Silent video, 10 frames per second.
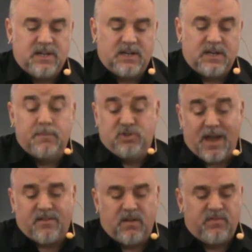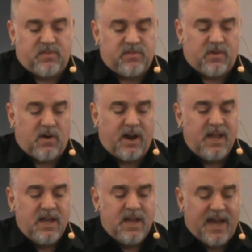objectives, sorry,
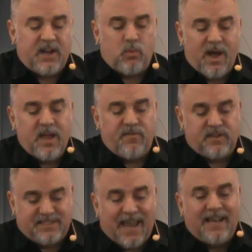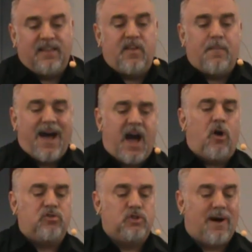and a way of attaining them.
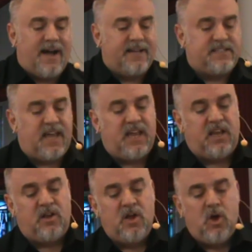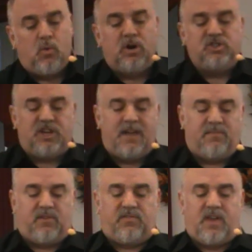How do I attain what
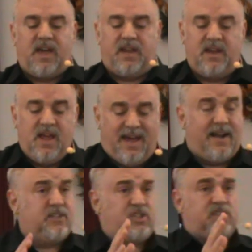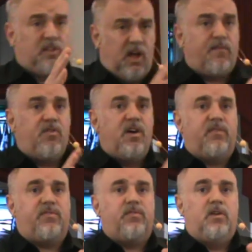James is saying. And I just love
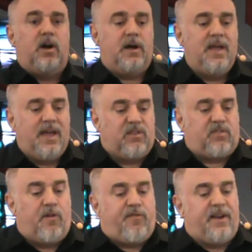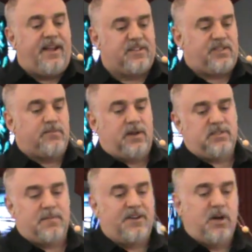this. Uh, it's so funny because
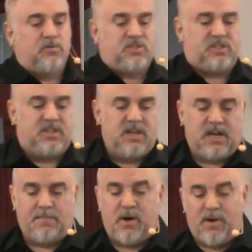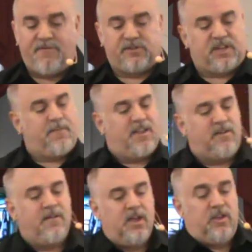sometimes in my notes, uh, my wife will say, Man,
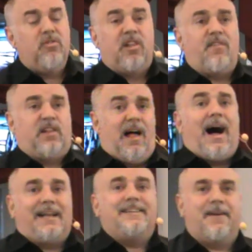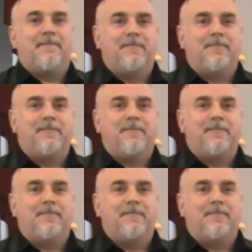you, you love a lot.